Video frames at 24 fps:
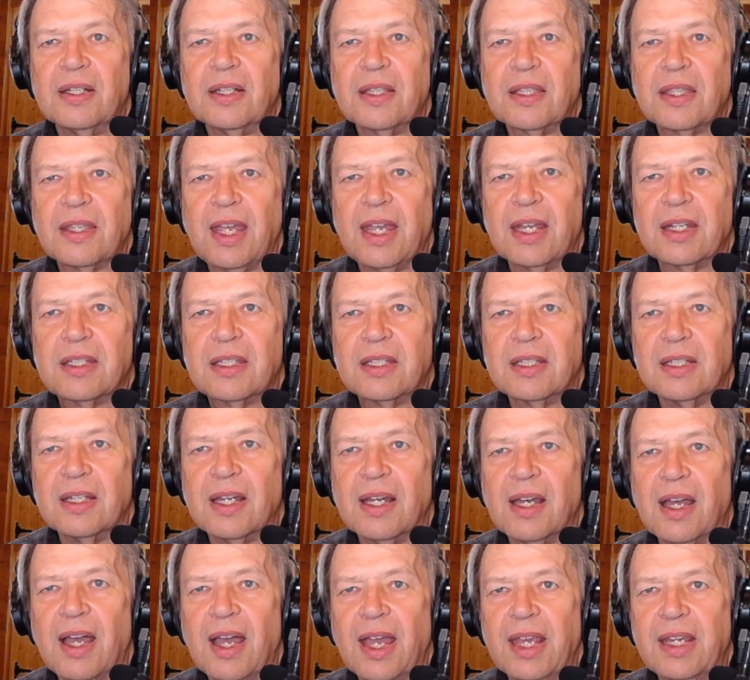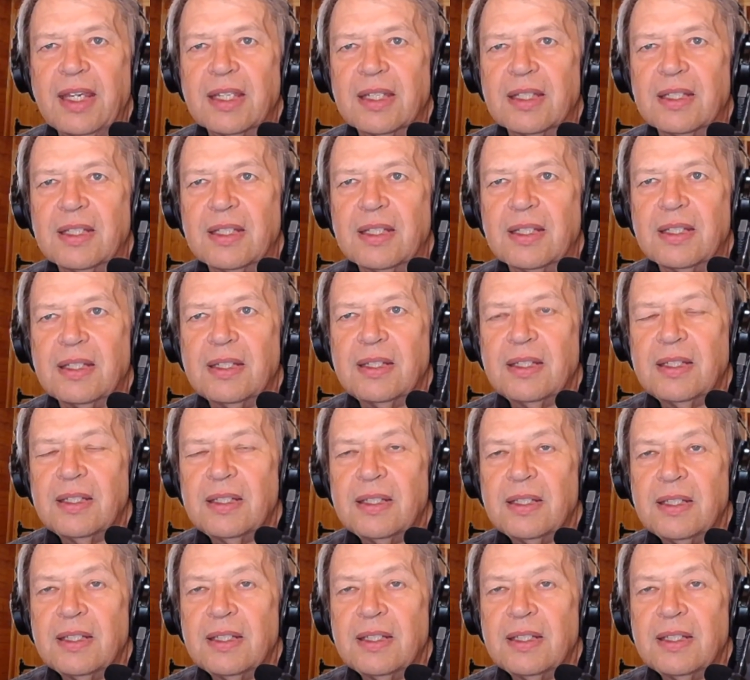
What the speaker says: recall an entire week that I